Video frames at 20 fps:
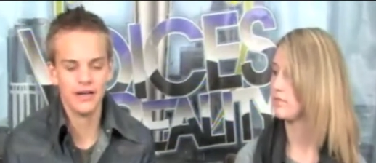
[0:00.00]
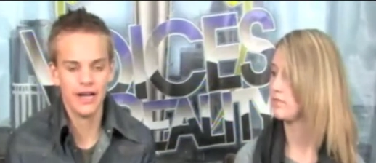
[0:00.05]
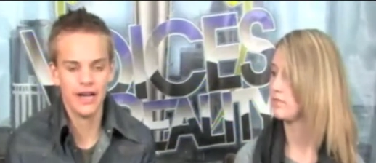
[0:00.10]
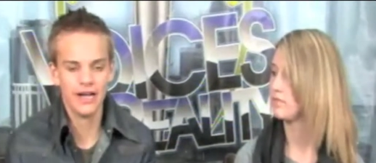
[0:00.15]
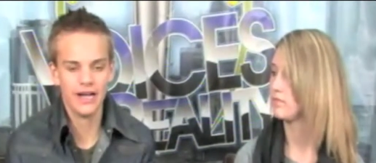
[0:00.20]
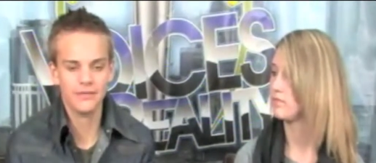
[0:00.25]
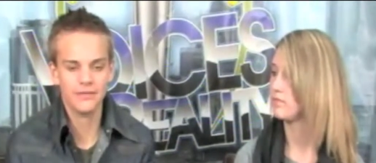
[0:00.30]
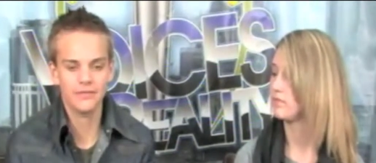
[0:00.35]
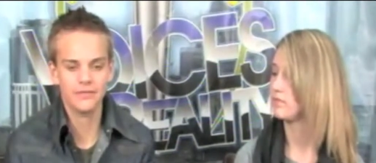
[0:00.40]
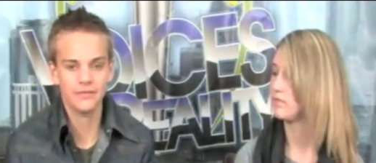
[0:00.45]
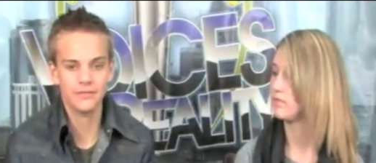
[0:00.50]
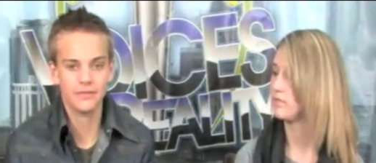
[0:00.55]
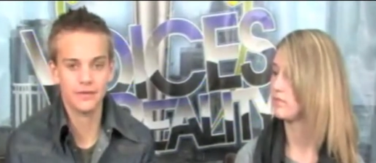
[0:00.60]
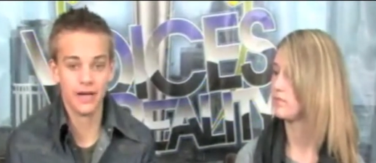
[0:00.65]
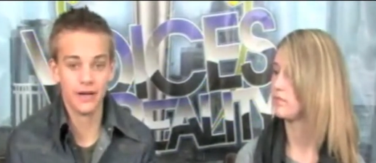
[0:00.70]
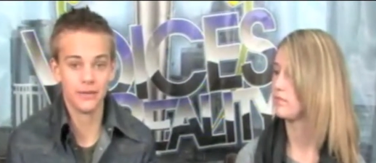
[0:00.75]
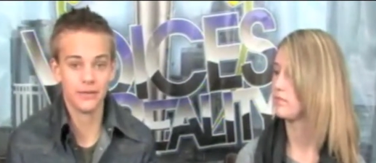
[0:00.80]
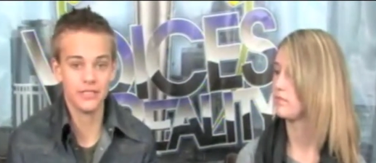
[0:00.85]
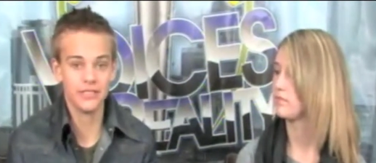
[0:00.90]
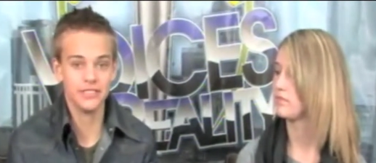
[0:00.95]
Speaker 1: I,
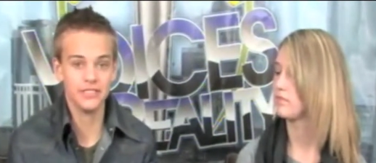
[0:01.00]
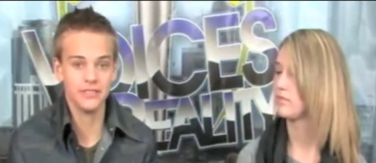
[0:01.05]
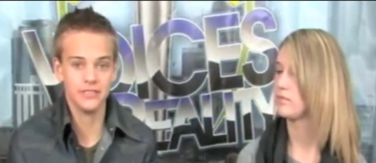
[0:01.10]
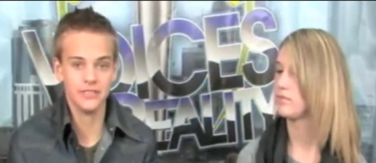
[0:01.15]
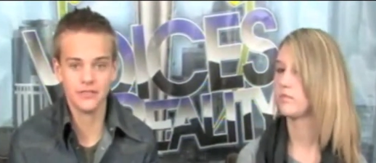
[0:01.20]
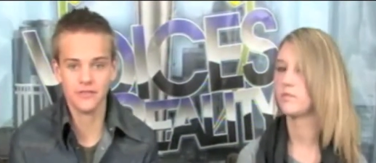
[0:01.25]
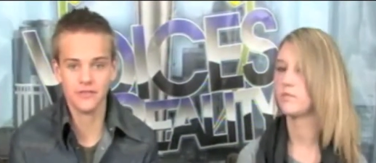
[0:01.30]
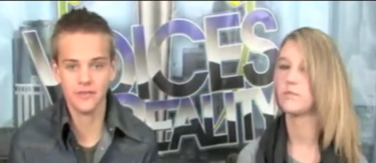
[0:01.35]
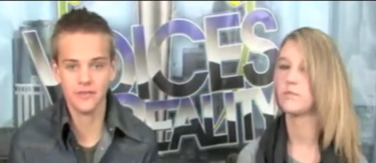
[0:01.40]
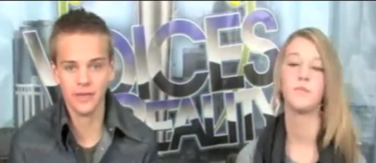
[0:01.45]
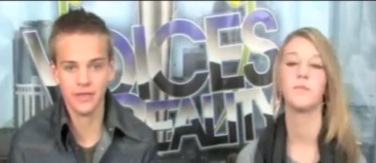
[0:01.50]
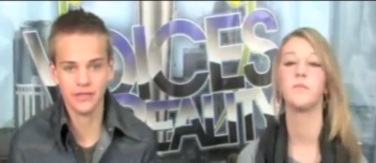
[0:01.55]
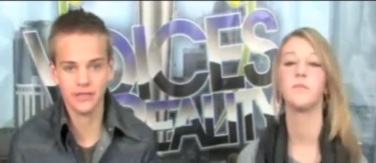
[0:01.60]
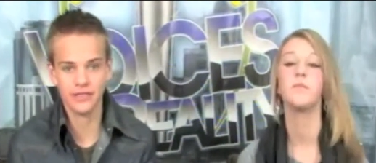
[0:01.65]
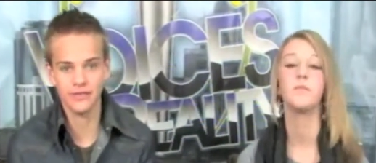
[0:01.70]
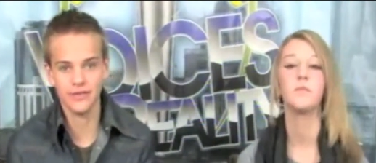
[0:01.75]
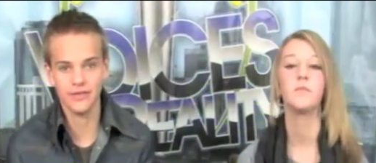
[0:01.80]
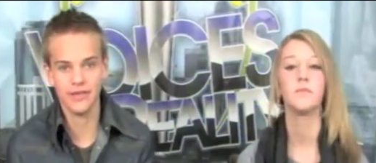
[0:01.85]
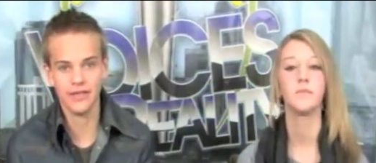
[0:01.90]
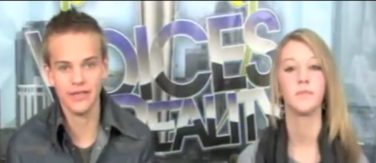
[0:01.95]
I want to do this for my
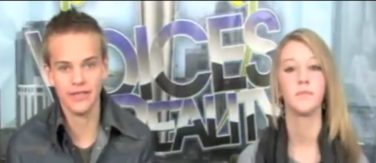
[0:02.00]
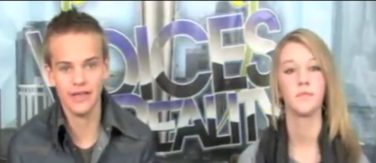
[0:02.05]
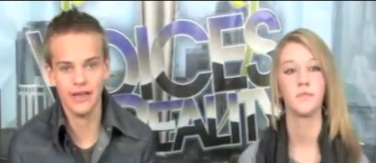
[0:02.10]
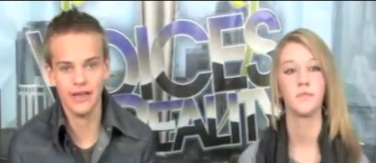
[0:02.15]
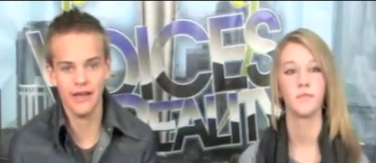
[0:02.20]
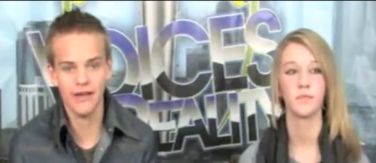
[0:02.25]
living,